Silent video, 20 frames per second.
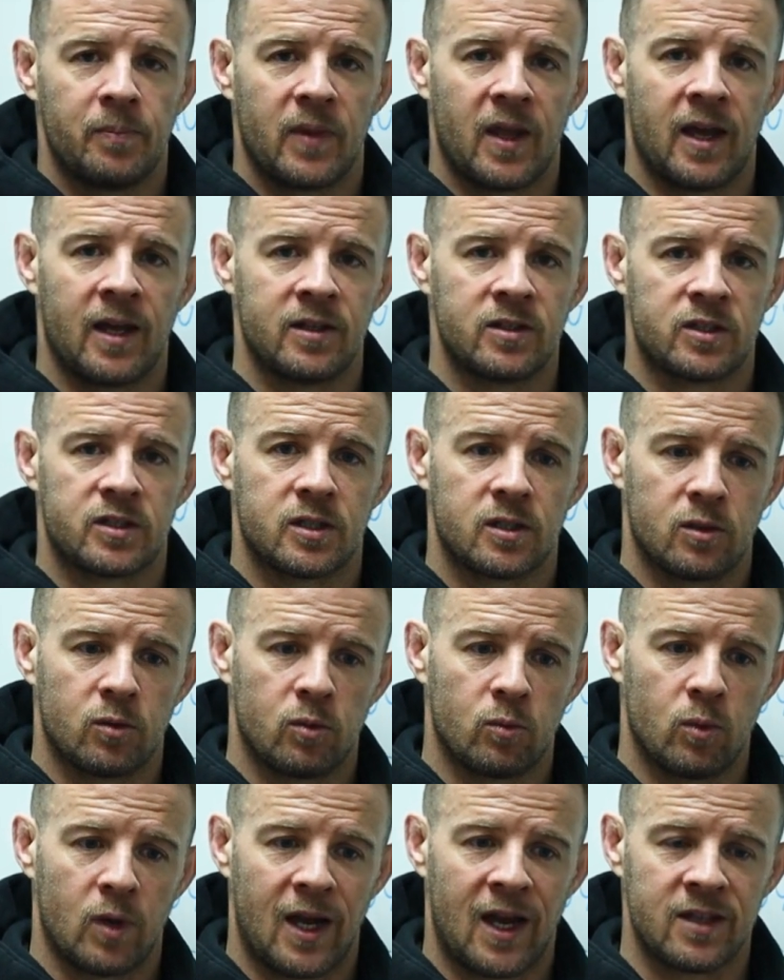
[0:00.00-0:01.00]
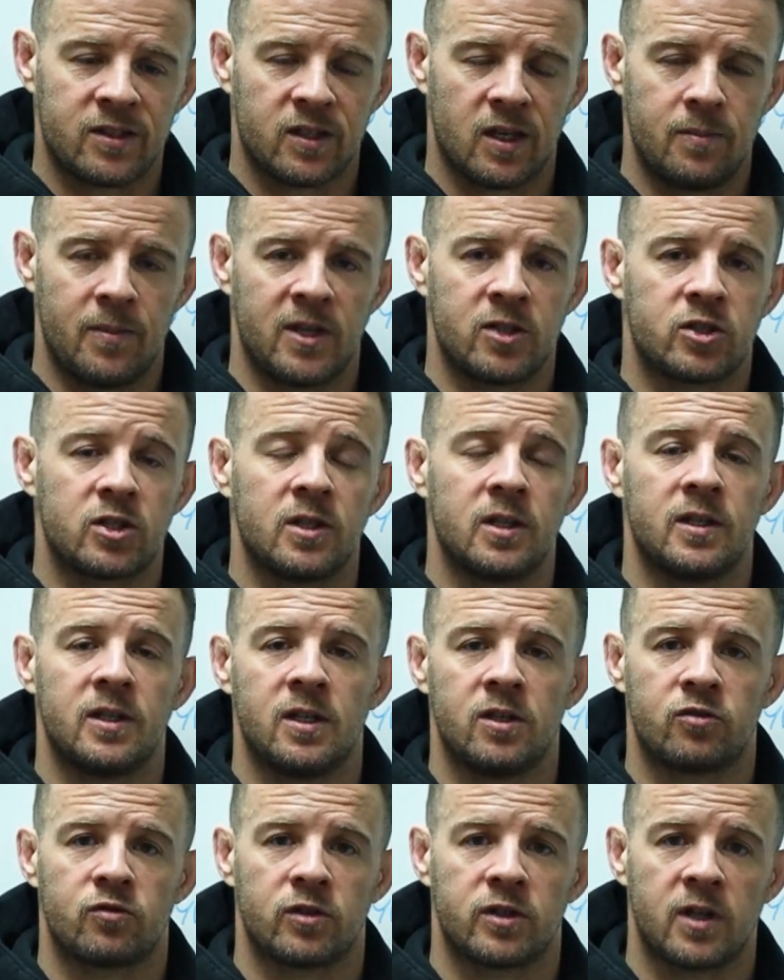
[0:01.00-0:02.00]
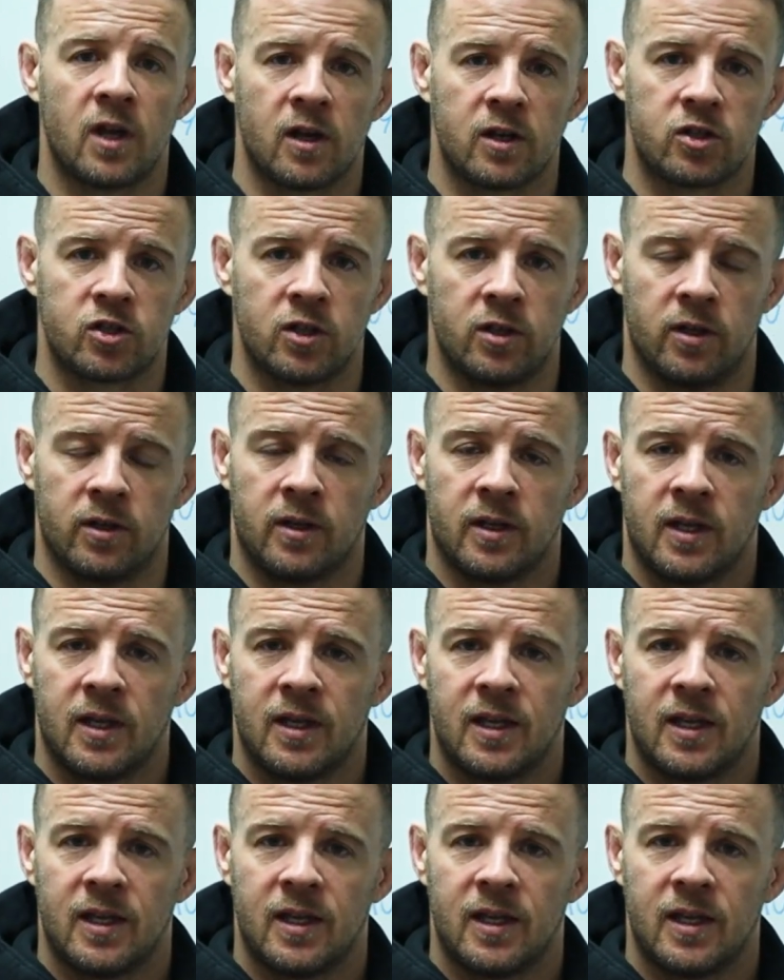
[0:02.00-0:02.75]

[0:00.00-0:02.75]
And as I mentioned in the introduction,